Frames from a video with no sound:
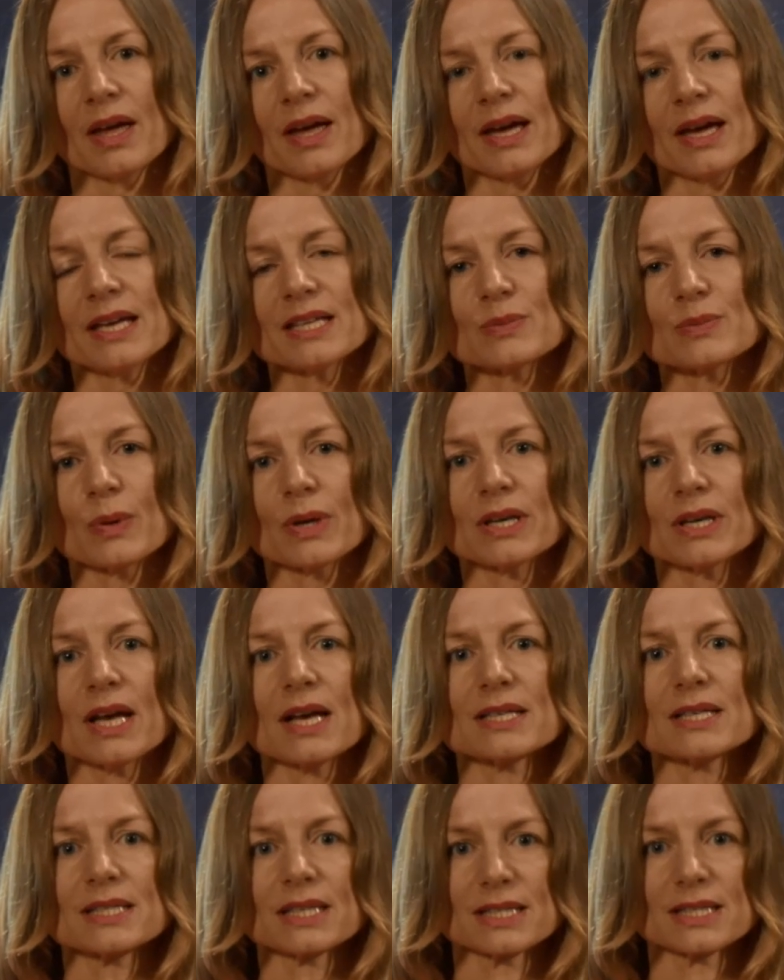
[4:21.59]
Here's one
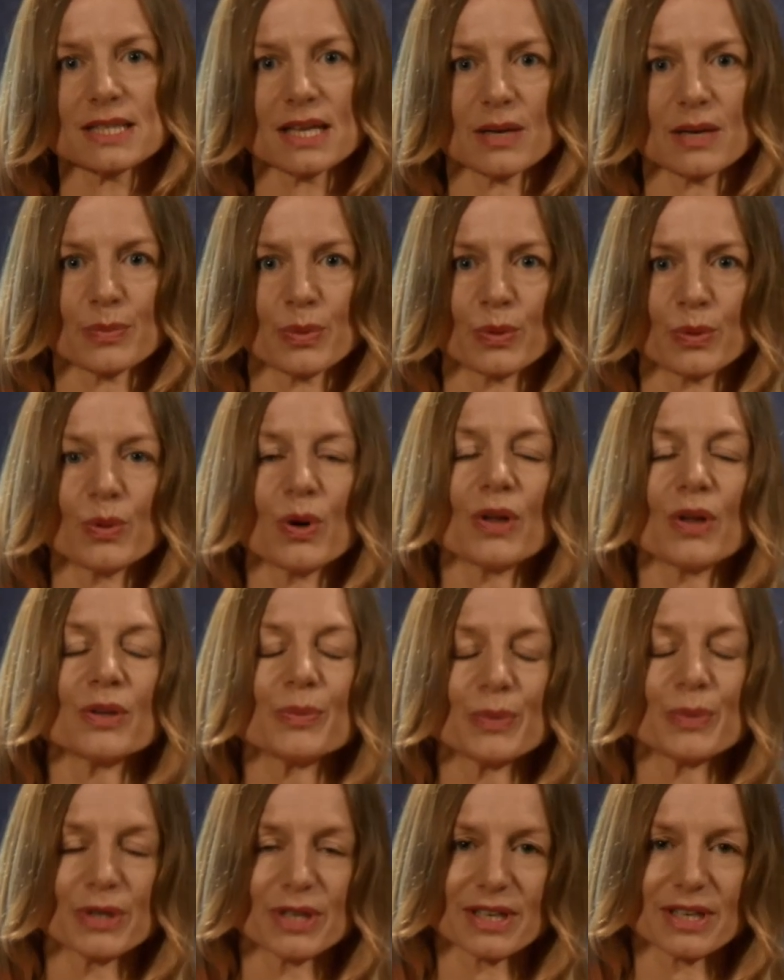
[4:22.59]
last example on the
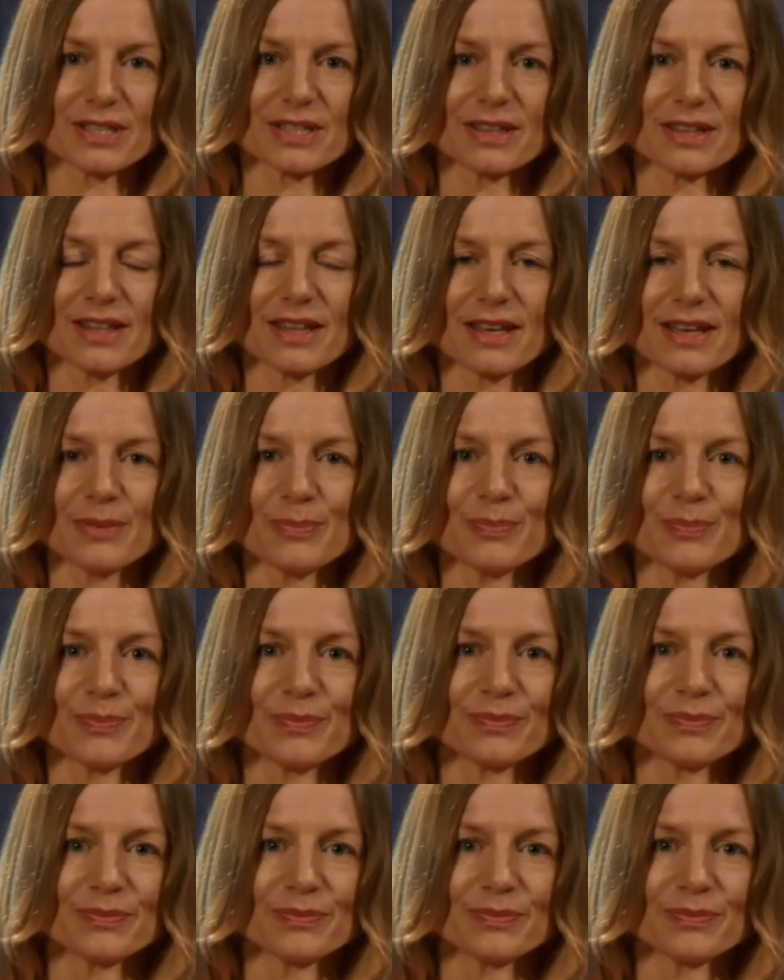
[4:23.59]
prediction theme.